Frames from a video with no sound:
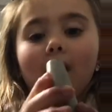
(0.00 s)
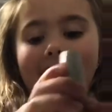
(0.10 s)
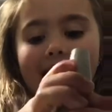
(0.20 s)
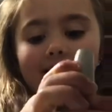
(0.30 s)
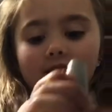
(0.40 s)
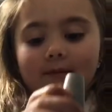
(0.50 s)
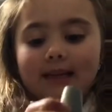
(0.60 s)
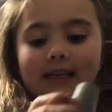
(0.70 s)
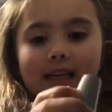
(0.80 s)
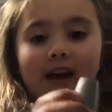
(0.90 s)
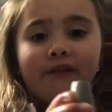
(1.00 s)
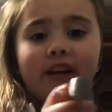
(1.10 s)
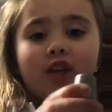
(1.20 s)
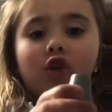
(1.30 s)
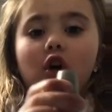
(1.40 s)
Well, actually, Miss
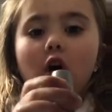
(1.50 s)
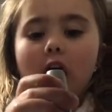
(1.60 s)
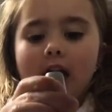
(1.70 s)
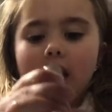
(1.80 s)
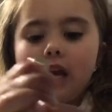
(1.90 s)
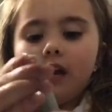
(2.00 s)
Stephanie saw it.